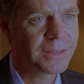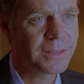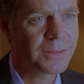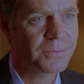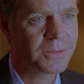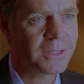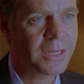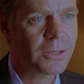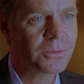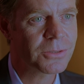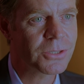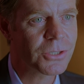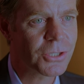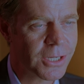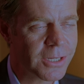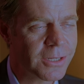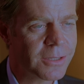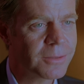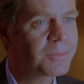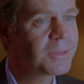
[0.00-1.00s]
If it don't
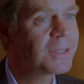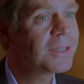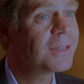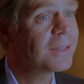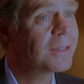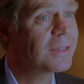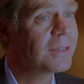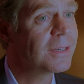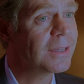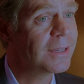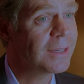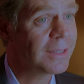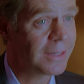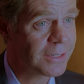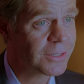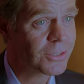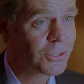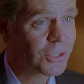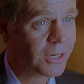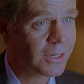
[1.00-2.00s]
gel, it
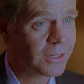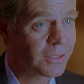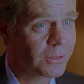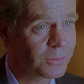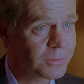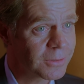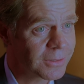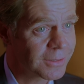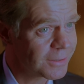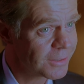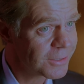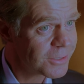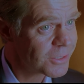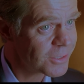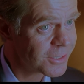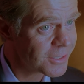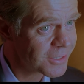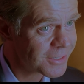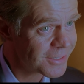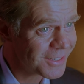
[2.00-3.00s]
ain't jello. And this
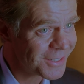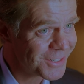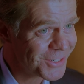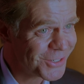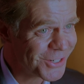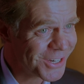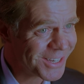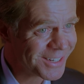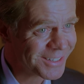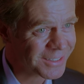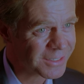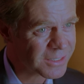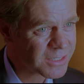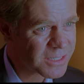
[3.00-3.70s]
just ain't gelling.